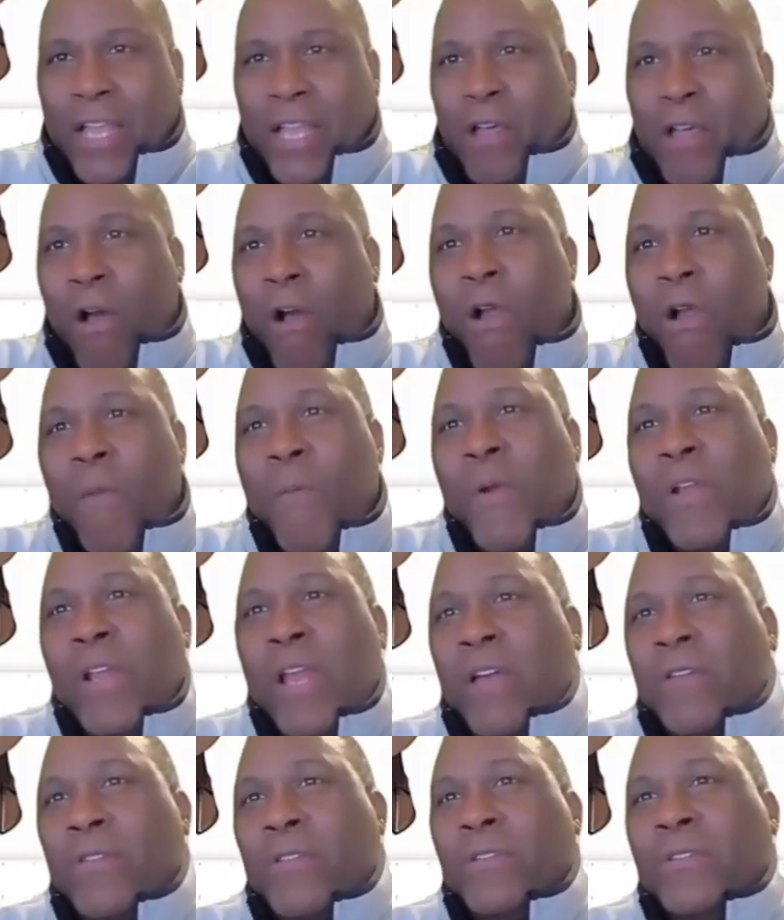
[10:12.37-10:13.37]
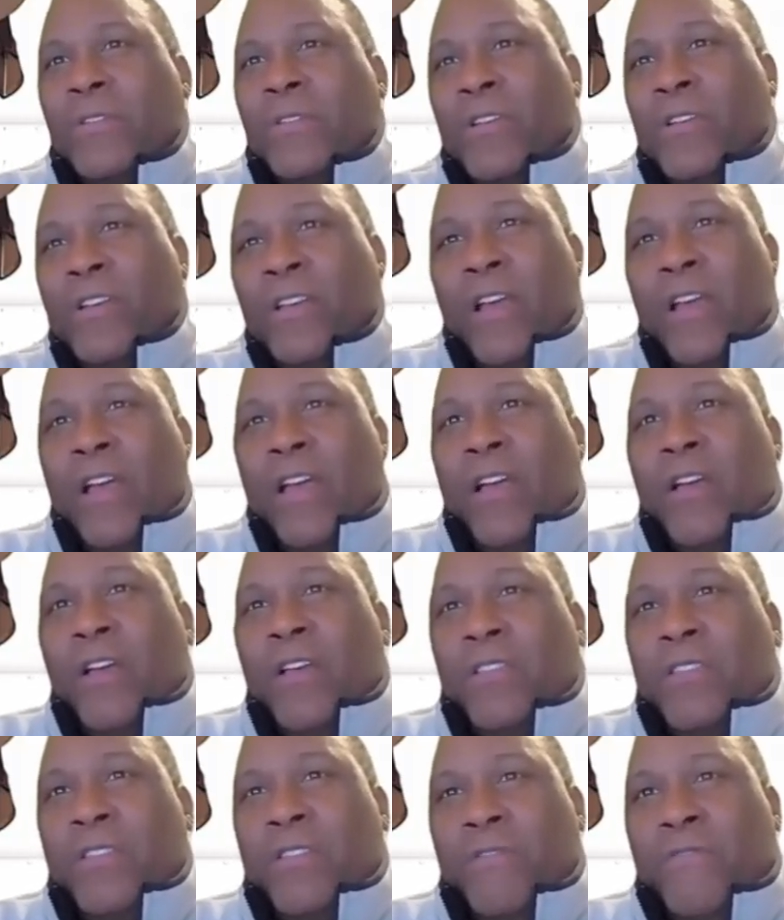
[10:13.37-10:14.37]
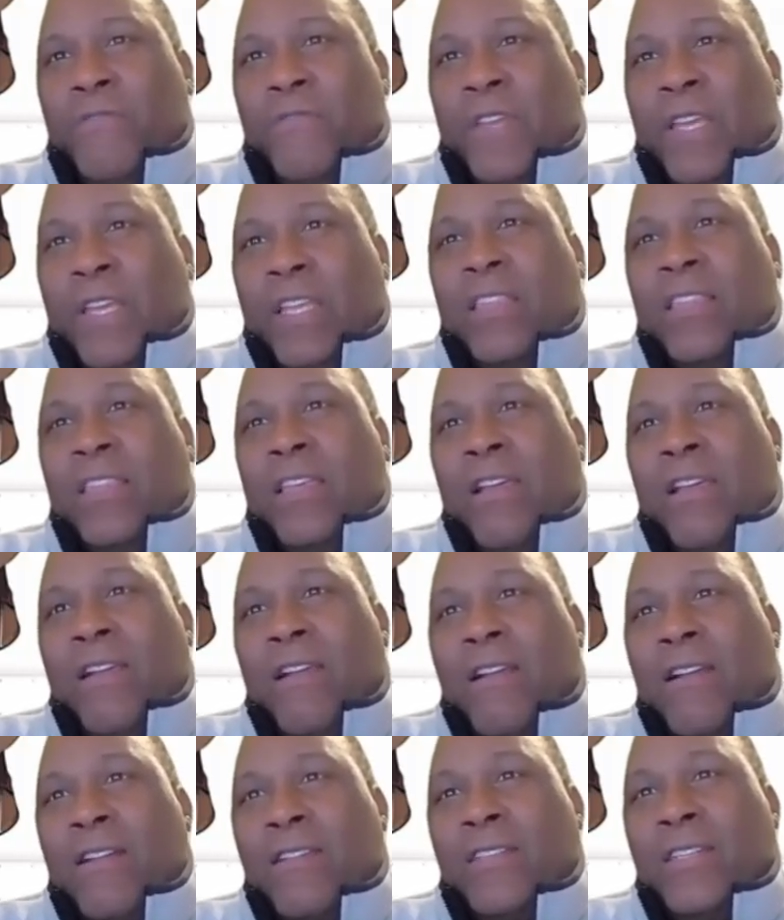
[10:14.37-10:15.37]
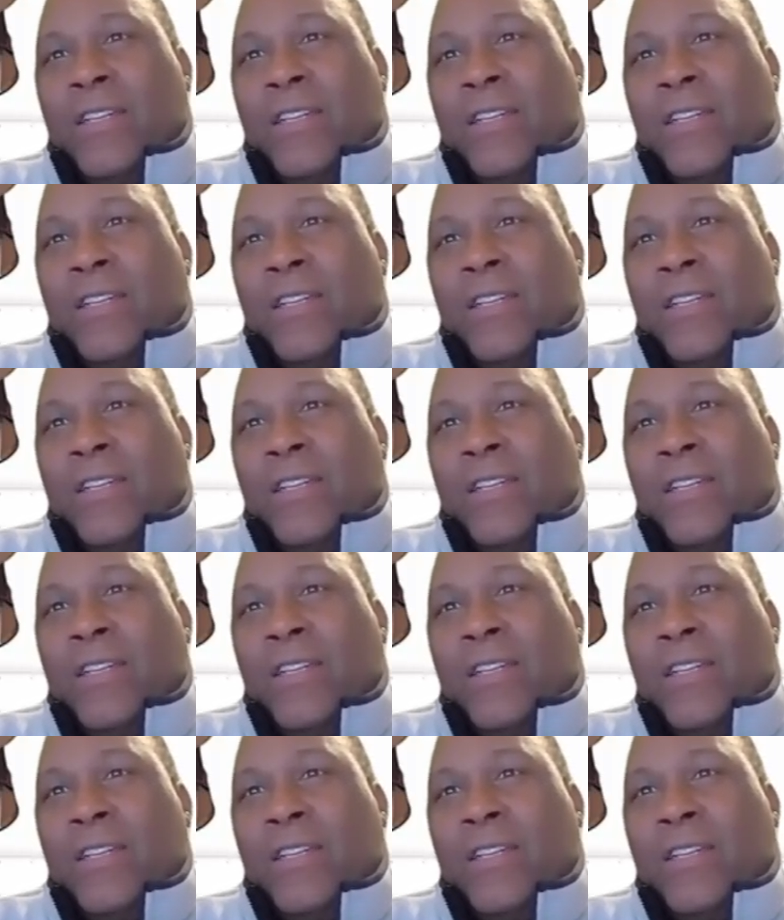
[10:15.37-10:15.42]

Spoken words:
Got the armor down on the feet there.